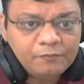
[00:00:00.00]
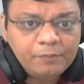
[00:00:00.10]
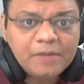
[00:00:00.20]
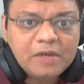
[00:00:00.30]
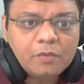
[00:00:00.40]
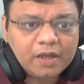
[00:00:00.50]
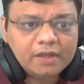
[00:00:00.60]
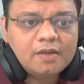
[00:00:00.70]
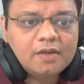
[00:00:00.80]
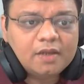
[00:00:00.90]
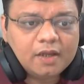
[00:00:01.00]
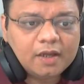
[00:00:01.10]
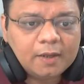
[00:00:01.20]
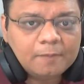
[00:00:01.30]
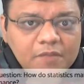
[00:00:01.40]
meanwhile,
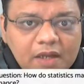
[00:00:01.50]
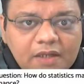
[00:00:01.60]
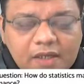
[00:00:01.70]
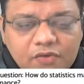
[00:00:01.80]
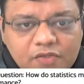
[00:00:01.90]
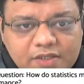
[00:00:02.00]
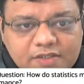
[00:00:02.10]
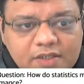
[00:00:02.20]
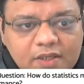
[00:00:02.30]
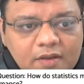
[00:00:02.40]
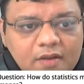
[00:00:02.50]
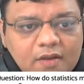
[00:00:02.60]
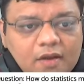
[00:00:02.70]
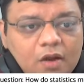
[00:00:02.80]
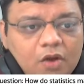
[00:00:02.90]
I'll tell you this.
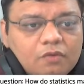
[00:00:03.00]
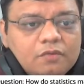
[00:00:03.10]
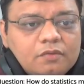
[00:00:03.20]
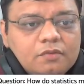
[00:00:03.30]
Oh,